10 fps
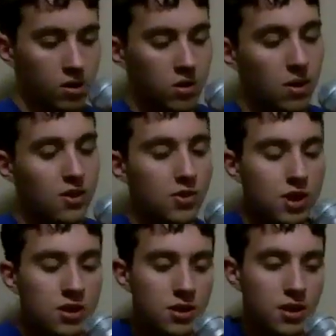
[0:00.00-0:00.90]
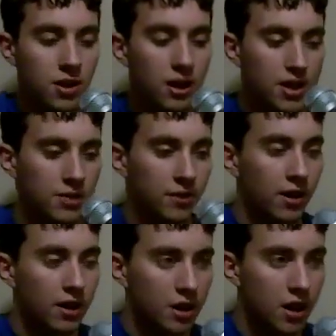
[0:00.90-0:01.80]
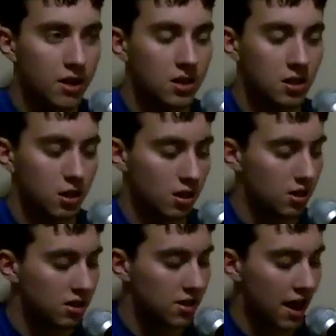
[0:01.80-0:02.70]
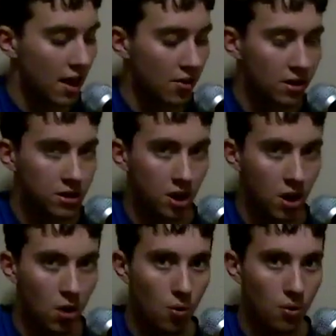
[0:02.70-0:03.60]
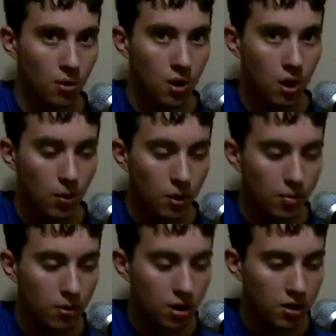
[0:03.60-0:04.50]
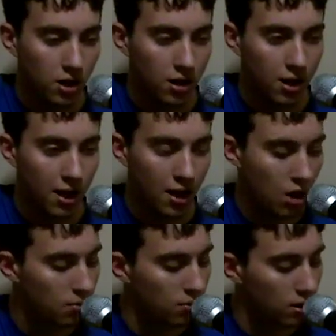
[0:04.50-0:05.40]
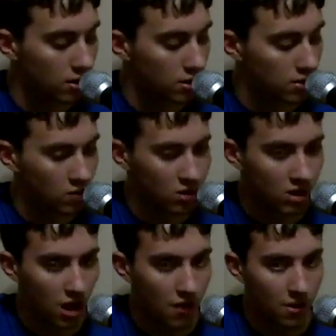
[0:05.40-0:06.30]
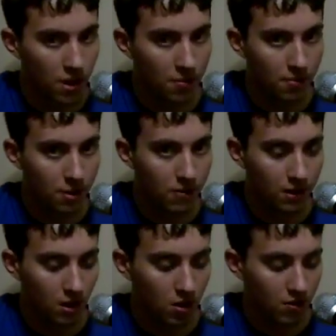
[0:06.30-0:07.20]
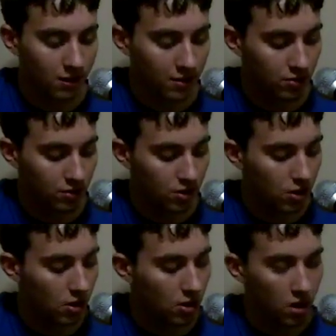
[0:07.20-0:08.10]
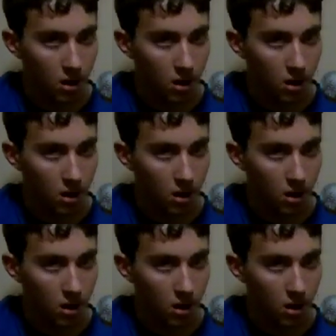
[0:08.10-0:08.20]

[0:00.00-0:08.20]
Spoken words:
So as you guys can hear, it has a very nice sound and tone when plugged in and unplugged. It's a little soft when unplugged, like all classicals are,